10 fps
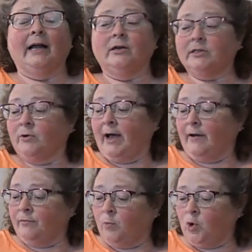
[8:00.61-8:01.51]
I also
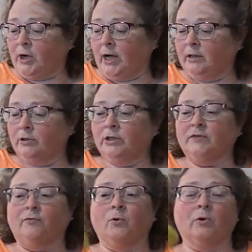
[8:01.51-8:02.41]
have more colors
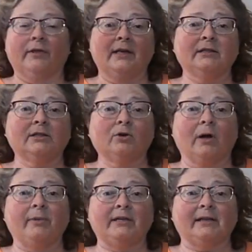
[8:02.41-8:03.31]
for these
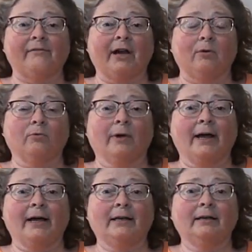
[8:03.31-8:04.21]
scrubbies. I've got
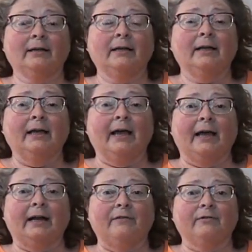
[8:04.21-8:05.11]
red
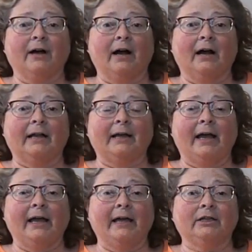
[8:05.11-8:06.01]
and I've got
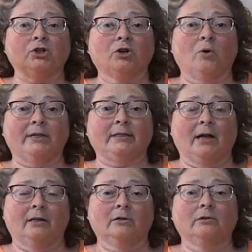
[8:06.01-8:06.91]
a turquoise
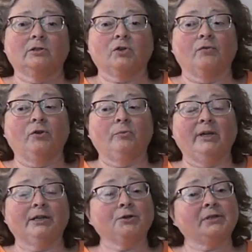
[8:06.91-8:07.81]
color. So if you'd
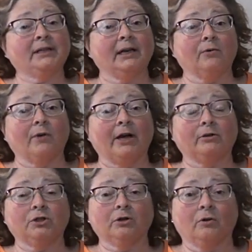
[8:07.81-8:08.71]
be interested in red or
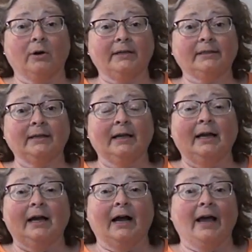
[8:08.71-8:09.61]
turquoise,
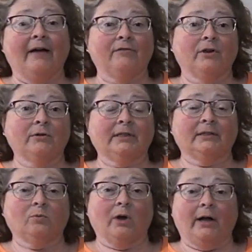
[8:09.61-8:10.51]
I have those
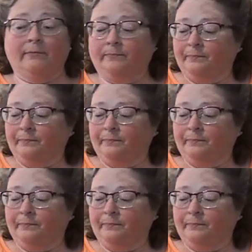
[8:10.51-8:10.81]
as well.